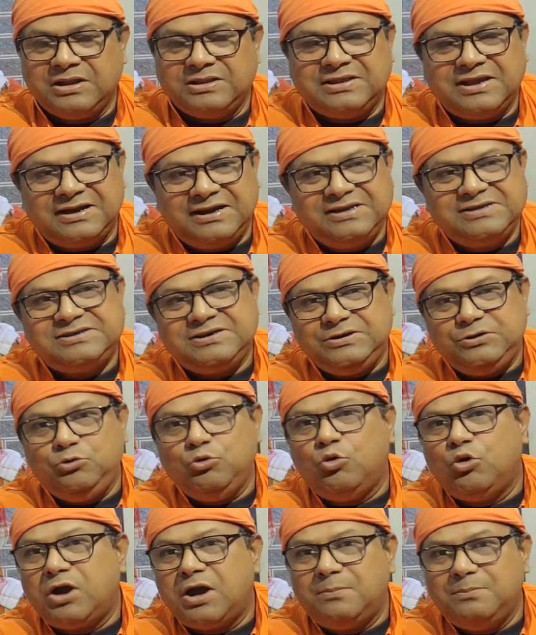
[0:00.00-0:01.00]
That is,
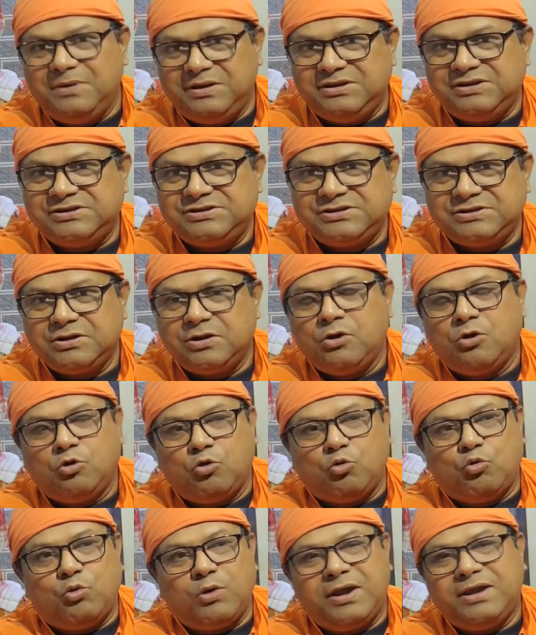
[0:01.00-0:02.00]
yoga means
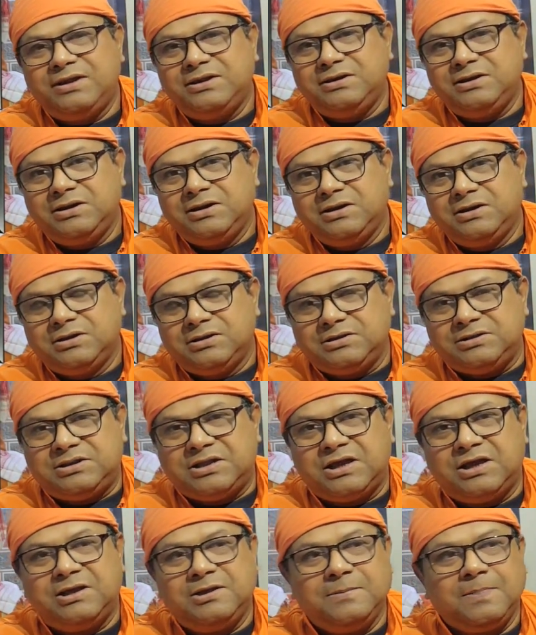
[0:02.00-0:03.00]
when
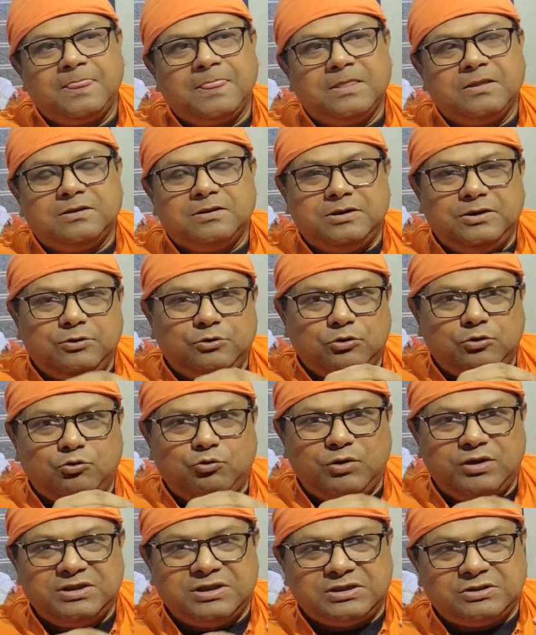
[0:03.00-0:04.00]
the
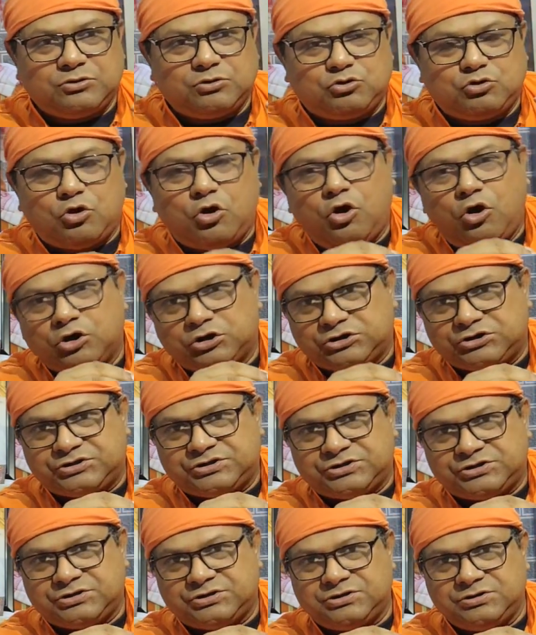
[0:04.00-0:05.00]

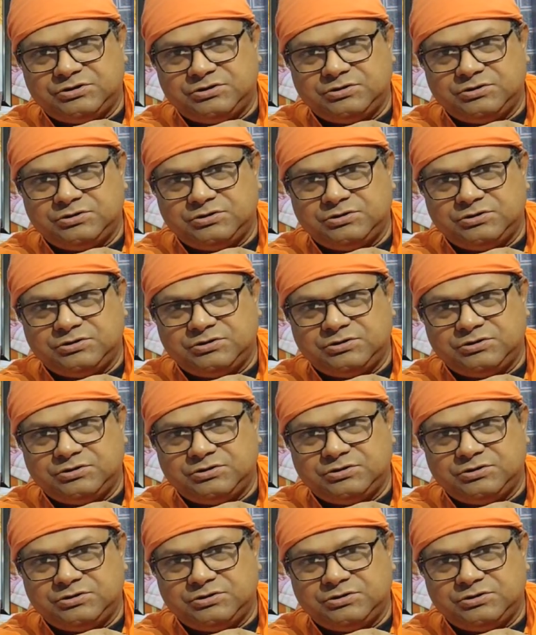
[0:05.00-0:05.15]
thoughts